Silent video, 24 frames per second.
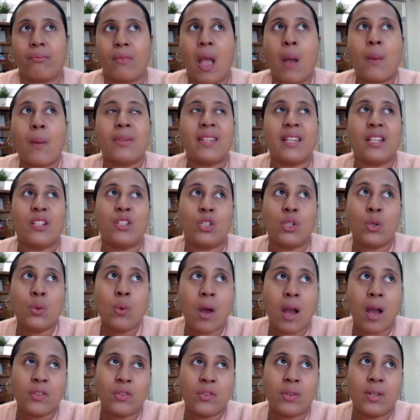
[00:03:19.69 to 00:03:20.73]
I would say two
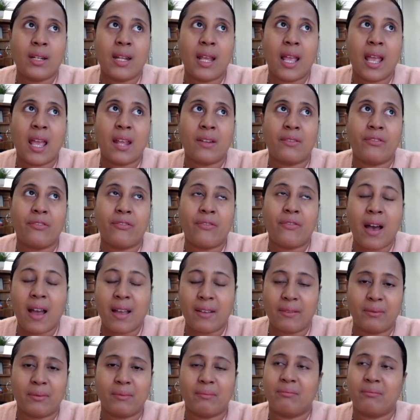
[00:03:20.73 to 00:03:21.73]
hundred five,